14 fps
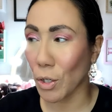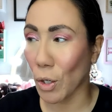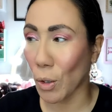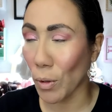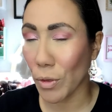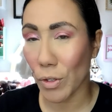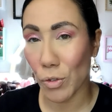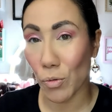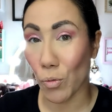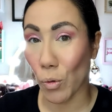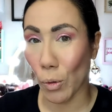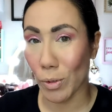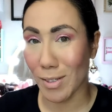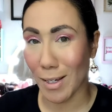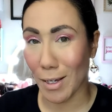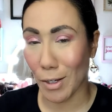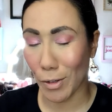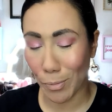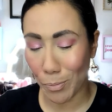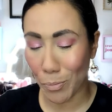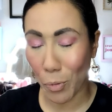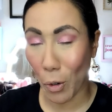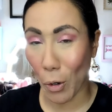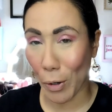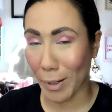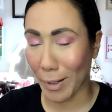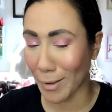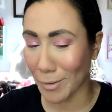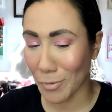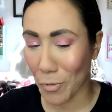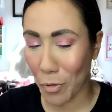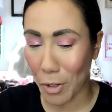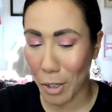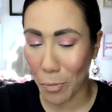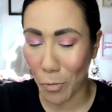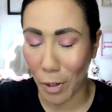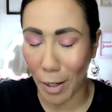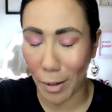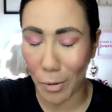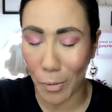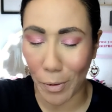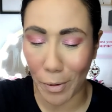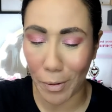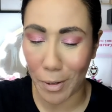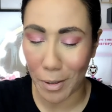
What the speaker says: to go with this rosé party theme we got going on